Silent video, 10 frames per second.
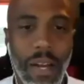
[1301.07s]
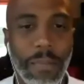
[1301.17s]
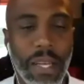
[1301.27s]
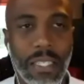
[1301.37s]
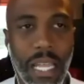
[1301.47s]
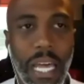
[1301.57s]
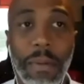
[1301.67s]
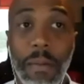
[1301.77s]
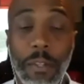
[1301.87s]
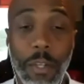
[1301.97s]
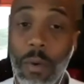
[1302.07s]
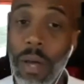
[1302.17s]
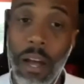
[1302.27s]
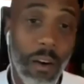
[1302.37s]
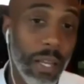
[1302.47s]
because a lot of people do
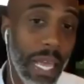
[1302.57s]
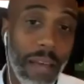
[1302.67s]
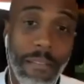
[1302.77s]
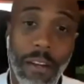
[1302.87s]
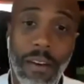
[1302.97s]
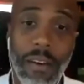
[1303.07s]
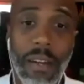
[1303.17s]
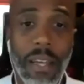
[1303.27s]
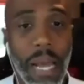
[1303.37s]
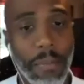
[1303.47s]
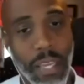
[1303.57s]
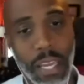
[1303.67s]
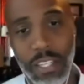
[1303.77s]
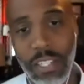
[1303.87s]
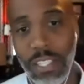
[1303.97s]
already have their
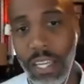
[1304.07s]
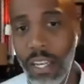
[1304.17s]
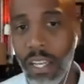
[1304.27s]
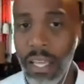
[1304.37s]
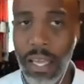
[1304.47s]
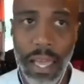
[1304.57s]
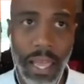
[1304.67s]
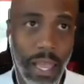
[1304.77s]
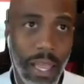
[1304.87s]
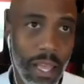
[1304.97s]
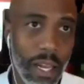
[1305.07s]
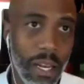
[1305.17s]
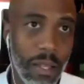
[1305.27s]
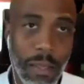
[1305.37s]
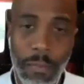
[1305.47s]
applications in,
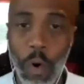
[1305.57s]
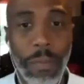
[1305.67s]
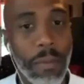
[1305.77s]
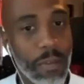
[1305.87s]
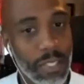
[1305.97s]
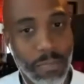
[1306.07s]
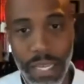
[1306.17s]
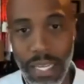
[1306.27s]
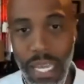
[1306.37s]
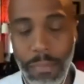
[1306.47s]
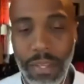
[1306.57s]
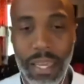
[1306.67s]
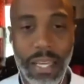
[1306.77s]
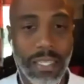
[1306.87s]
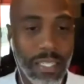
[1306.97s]
and more people submitting
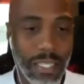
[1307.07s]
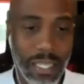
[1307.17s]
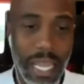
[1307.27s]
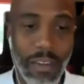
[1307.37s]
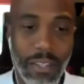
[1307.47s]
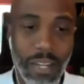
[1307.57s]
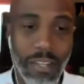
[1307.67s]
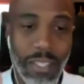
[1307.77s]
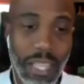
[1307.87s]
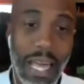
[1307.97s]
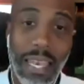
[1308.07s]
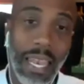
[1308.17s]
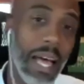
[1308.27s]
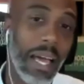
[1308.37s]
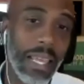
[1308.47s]
applications, and now there's that
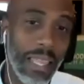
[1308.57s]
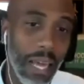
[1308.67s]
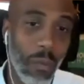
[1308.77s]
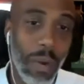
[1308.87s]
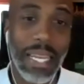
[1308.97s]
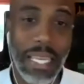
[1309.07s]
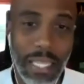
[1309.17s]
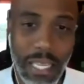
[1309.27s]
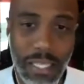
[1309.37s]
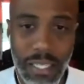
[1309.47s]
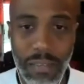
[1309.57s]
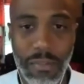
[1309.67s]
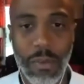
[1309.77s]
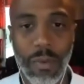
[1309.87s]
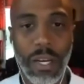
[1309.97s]
line, that waiting list, if
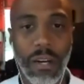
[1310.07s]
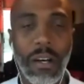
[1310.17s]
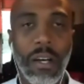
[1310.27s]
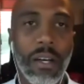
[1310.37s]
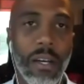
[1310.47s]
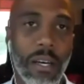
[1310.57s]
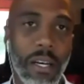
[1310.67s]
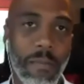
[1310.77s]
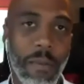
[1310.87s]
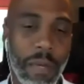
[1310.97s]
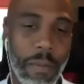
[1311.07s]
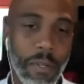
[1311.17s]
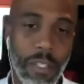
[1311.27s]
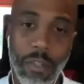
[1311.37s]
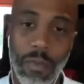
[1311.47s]
you will, of people
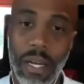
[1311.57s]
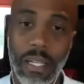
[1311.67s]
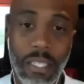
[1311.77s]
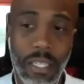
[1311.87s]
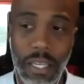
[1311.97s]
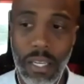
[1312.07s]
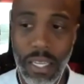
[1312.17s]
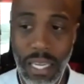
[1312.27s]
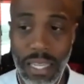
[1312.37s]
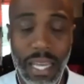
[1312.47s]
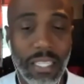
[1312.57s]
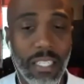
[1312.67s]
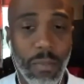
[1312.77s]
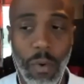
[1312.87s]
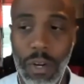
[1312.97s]
just trying to get that
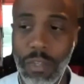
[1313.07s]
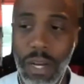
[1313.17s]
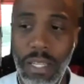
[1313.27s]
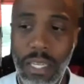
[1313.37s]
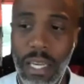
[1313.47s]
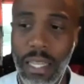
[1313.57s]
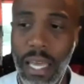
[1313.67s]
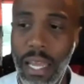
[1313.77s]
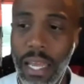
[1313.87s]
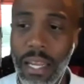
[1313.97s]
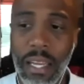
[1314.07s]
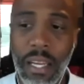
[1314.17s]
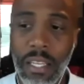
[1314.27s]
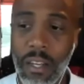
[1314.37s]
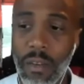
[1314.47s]
support, trying to get that aid.
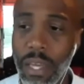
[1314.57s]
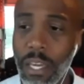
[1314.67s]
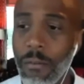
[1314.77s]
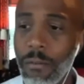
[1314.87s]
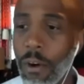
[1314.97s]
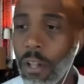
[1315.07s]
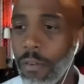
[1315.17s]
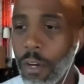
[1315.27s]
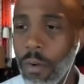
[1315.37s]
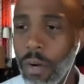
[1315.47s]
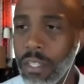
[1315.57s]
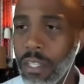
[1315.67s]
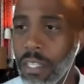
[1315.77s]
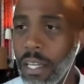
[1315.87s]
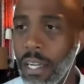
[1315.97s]
So thank you for all of your
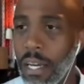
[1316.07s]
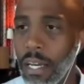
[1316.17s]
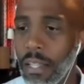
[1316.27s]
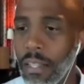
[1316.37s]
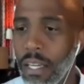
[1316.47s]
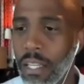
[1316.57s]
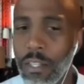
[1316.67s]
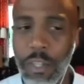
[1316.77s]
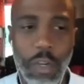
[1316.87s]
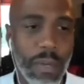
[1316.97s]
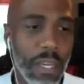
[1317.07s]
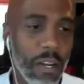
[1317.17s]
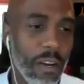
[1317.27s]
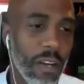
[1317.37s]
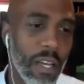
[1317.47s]
questions in Zoom
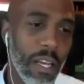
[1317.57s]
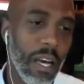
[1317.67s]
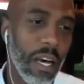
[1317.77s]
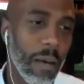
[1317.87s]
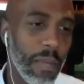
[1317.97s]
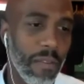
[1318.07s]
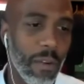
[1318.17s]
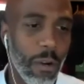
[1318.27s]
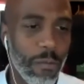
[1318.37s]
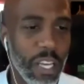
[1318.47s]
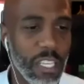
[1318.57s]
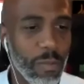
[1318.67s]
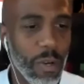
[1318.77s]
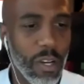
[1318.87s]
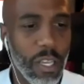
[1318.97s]
here, even on
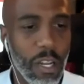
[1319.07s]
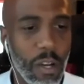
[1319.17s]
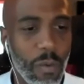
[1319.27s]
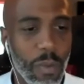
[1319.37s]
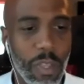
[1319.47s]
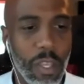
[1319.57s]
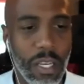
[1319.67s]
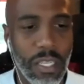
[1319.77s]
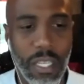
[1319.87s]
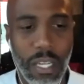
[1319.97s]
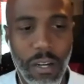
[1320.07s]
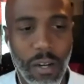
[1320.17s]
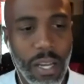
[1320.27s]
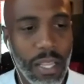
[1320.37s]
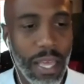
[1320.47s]
Facebook. Yes, there are
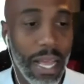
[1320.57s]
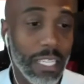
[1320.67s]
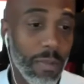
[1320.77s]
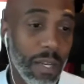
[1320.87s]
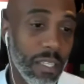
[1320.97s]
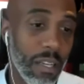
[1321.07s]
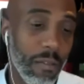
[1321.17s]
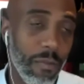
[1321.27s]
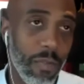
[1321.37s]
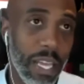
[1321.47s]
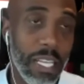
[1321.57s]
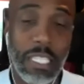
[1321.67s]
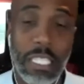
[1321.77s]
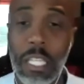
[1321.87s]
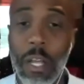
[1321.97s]
the aspects of
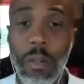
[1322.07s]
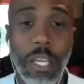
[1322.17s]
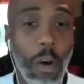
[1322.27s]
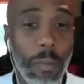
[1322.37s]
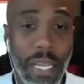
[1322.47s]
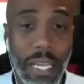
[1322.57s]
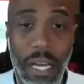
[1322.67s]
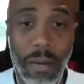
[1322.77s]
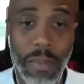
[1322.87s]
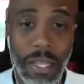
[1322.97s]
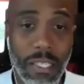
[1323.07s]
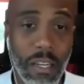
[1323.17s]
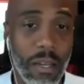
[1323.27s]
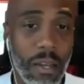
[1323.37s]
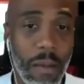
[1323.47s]
things slowly opening up. That's going
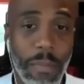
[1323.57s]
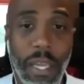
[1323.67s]
to be a